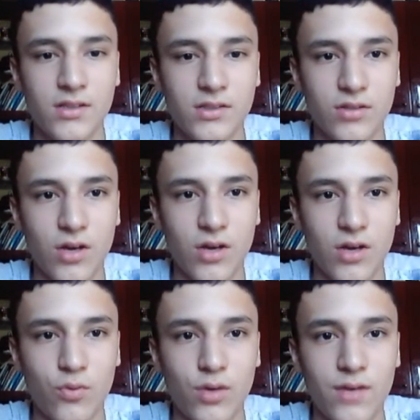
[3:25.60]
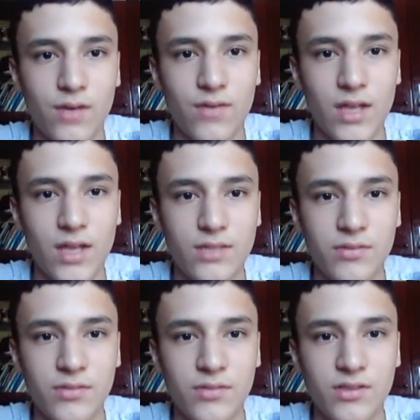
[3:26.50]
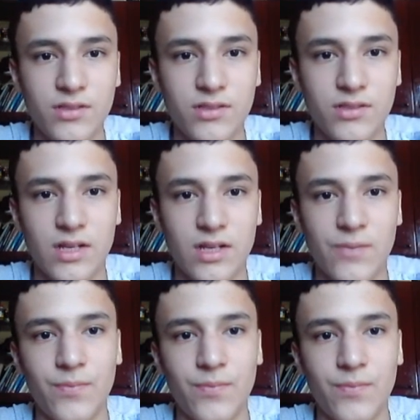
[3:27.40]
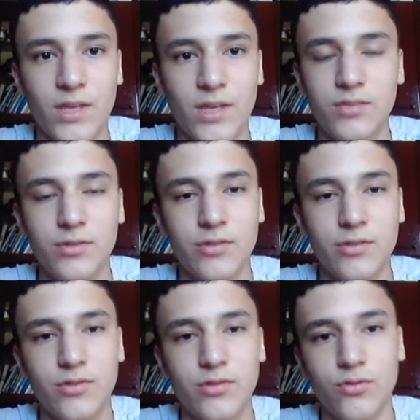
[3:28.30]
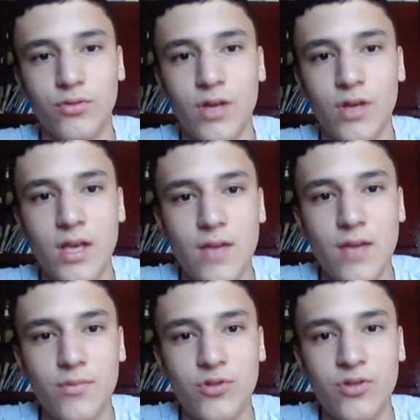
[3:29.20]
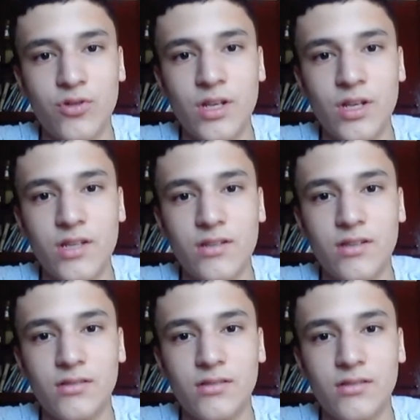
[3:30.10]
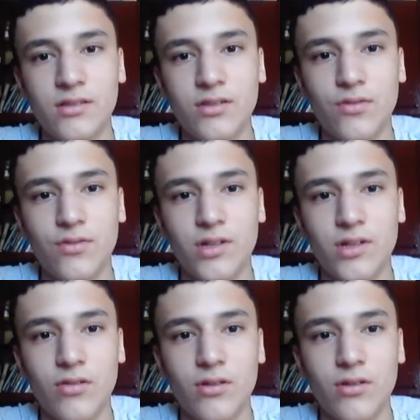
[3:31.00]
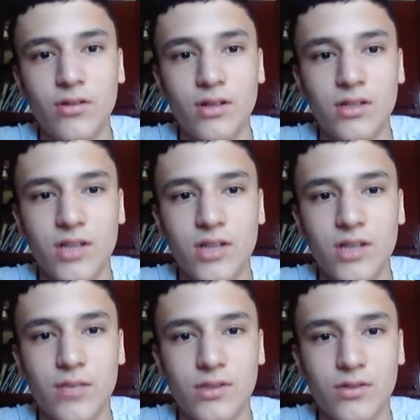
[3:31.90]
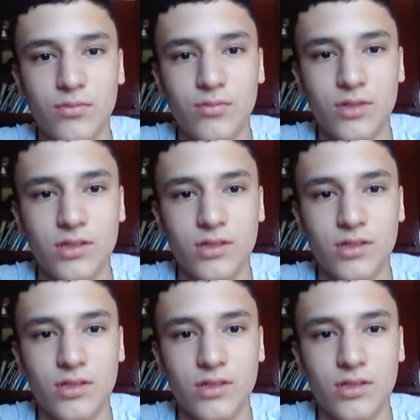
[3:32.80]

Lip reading: now we have experiment 2, measuring the density of irregularly shaped objects.